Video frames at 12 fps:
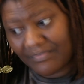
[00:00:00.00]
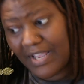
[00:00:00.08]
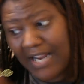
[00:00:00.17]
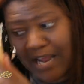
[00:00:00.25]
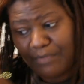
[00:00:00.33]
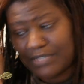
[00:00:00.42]

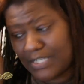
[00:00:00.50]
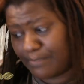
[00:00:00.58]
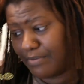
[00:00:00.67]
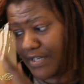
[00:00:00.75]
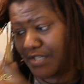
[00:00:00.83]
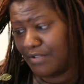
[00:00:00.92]
and I would
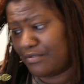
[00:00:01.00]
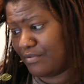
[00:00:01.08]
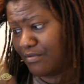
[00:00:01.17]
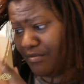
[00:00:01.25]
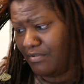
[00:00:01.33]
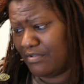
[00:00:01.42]
just brush
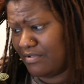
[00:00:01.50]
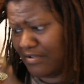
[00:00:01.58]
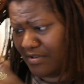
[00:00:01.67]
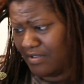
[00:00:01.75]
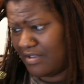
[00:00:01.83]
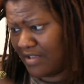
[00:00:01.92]
through
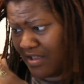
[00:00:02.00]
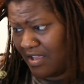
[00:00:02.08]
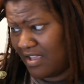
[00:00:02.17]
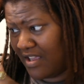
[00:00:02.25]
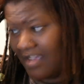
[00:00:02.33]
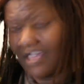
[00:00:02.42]

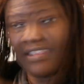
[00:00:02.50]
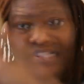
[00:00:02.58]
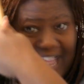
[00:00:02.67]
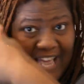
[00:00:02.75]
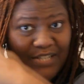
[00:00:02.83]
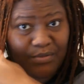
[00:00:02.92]

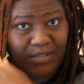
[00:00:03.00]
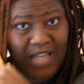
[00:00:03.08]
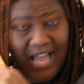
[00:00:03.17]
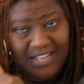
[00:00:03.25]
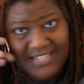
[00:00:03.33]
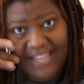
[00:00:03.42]
the actual
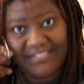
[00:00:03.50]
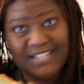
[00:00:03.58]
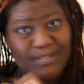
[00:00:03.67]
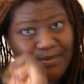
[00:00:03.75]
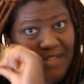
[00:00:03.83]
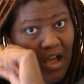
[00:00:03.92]
locks. And
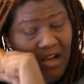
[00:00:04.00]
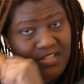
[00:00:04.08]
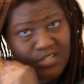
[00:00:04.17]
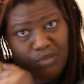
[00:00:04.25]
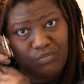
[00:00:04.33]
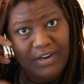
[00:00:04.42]
this was
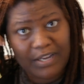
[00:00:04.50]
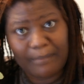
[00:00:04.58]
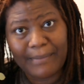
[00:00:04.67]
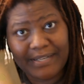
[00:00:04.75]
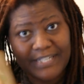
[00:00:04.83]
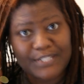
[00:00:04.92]
also
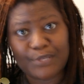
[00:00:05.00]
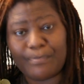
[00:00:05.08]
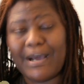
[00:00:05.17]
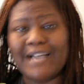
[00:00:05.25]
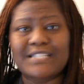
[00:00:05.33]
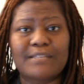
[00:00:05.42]
recommended to
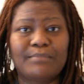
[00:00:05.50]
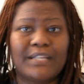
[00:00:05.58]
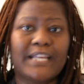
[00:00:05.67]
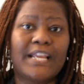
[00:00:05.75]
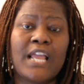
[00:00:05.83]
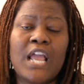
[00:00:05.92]

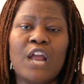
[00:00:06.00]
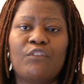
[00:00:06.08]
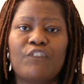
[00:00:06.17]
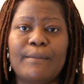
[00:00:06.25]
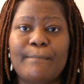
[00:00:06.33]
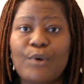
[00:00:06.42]
possibly
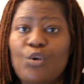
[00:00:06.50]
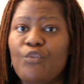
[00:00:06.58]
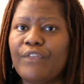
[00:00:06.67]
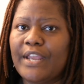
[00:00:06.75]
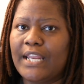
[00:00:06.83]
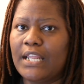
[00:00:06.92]

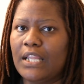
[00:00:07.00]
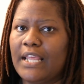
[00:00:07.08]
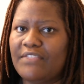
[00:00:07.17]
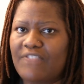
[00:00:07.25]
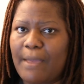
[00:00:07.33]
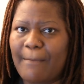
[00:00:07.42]
remove any
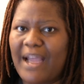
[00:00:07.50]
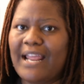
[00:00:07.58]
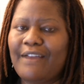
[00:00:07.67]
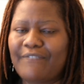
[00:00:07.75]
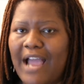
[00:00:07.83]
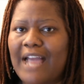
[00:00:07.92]
lint that might
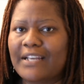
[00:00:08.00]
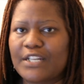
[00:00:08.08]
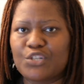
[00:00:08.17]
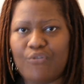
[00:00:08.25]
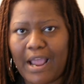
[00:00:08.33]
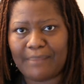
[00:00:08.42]
have gotten
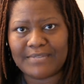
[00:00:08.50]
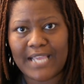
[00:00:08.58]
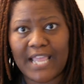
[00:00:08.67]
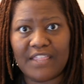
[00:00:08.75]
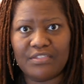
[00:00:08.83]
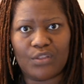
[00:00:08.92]
entrapped
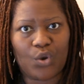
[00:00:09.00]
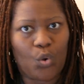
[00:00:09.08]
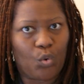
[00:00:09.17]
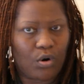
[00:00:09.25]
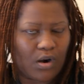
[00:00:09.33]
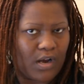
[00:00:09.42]
in the
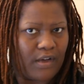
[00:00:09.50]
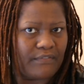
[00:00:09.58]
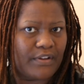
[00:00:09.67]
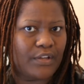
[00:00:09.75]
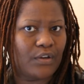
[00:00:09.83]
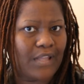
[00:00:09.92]
core
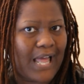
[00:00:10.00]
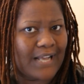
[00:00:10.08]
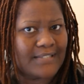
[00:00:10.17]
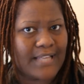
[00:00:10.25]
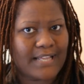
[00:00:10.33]
of your locks